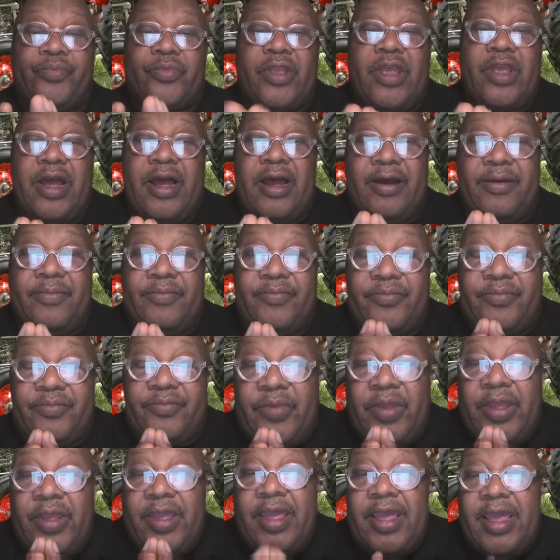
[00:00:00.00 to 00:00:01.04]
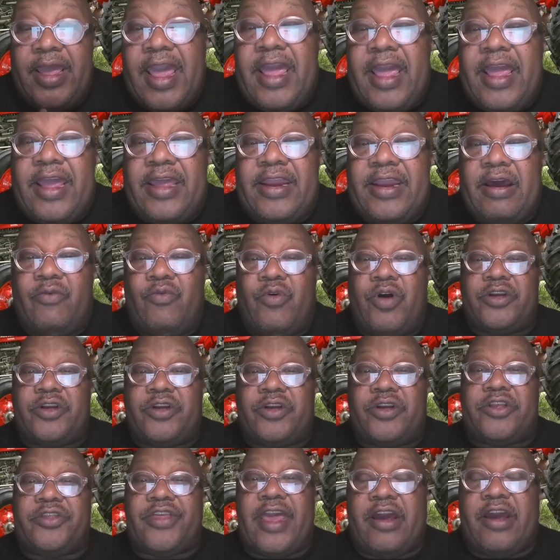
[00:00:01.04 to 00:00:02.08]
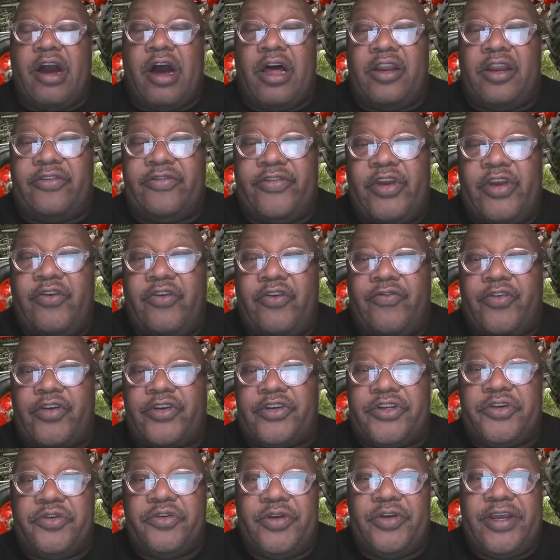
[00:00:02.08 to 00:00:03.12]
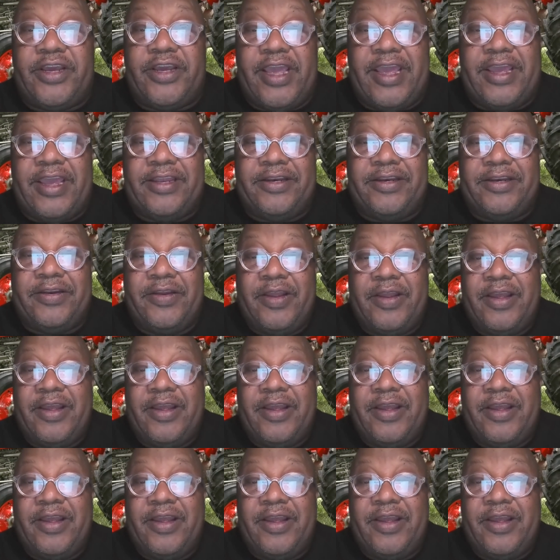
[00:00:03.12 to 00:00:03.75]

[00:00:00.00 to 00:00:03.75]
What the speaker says: And I want to thank all of you for tuning in